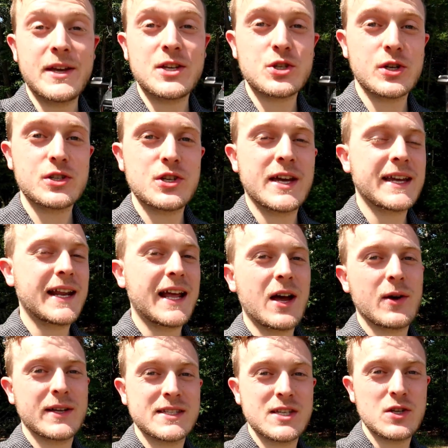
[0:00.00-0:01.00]
Make sure to check it
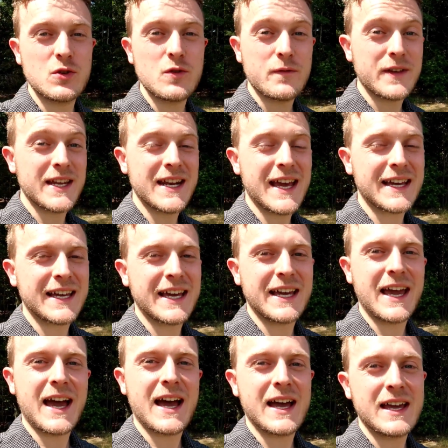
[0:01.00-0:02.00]
out. It's a new V-neck I
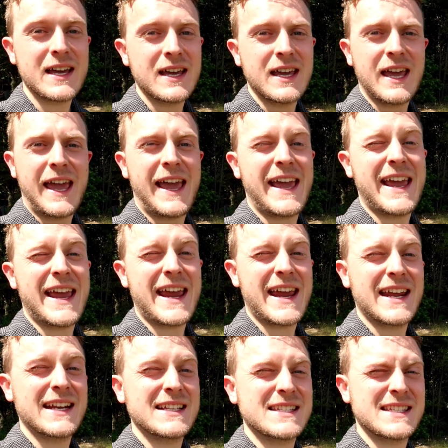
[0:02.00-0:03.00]
got,
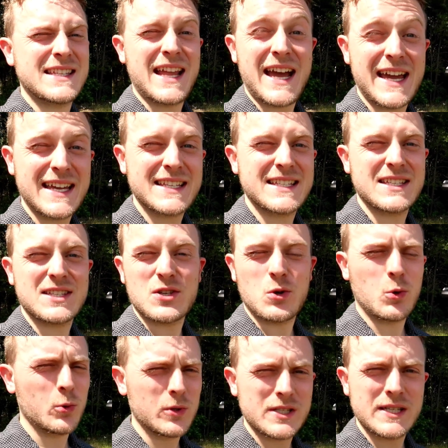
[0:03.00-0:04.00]
and it's nice. It's
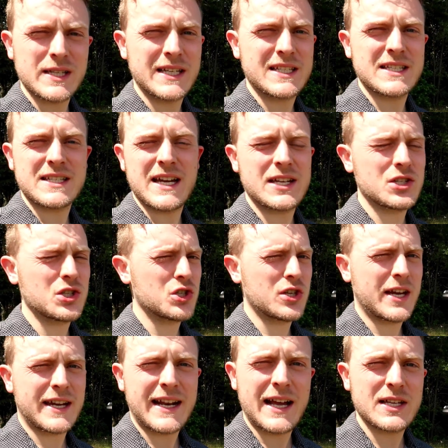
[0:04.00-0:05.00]
cool, sleek design. Just
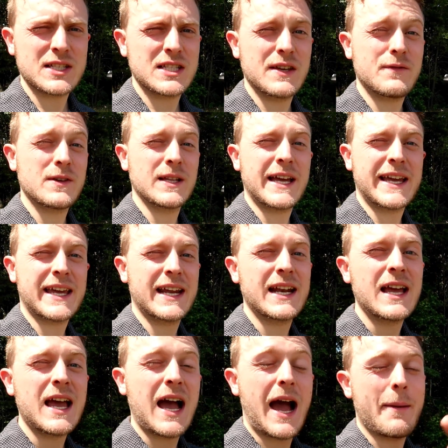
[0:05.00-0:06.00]
check it out, see if you like it.
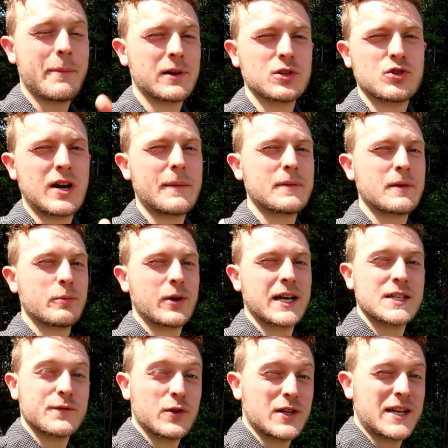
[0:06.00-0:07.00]
I'm gonna drop the
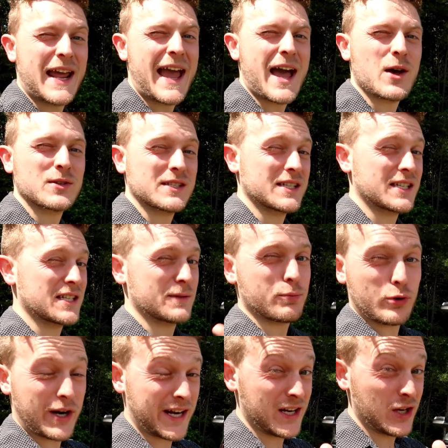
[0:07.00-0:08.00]
price for now since it's
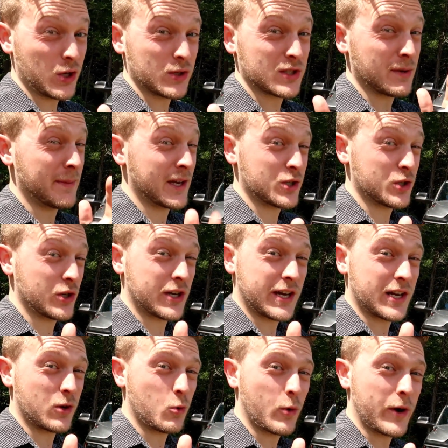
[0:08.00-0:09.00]
brand new, so make sure you
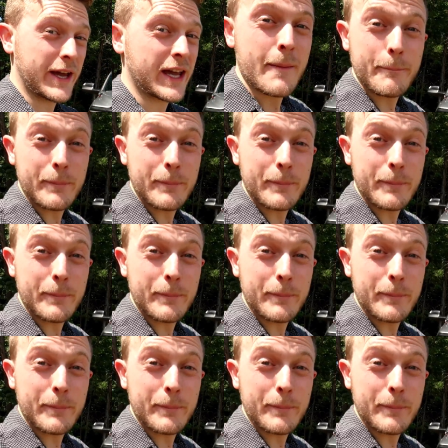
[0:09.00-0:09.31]
get it quick.